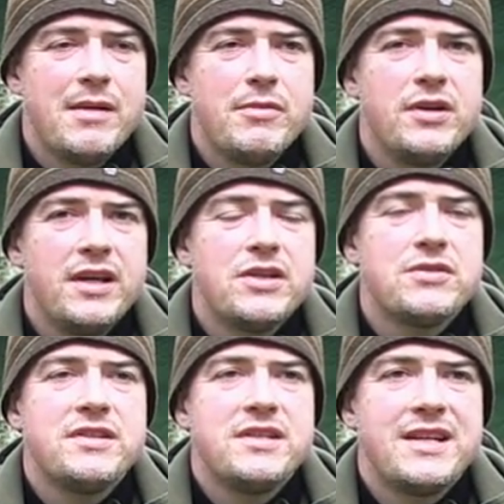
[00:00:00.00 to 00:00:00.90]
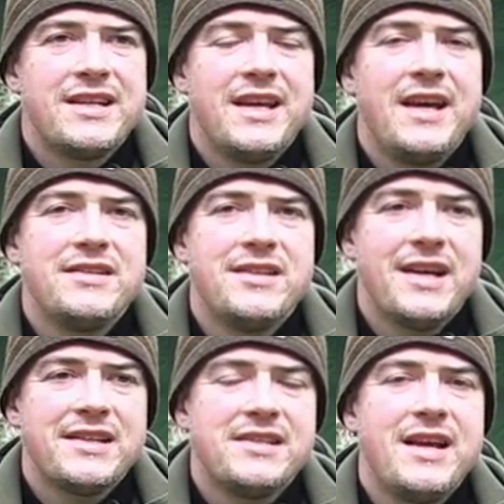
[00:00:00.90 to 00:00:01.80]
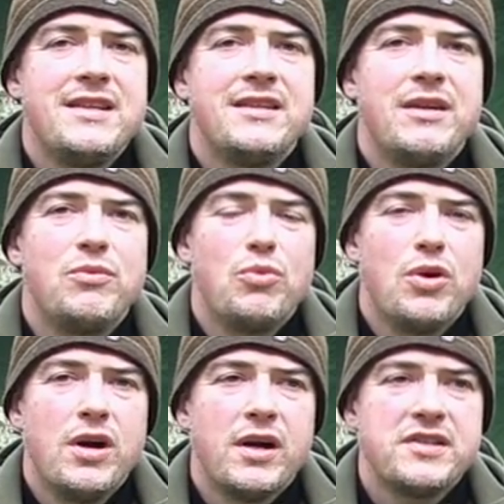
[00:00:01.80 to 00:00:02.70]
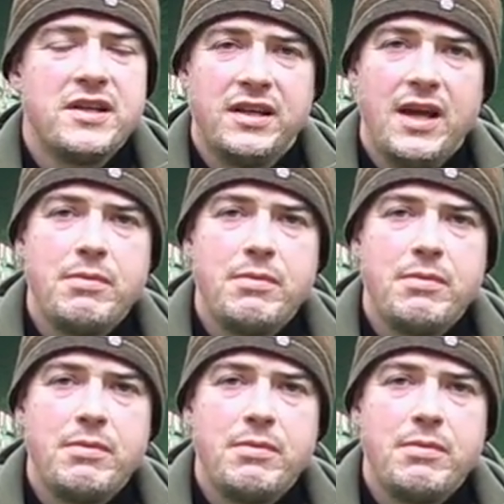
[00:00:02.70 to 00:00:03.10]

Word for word: I'm only interested in kit to the extent that it works in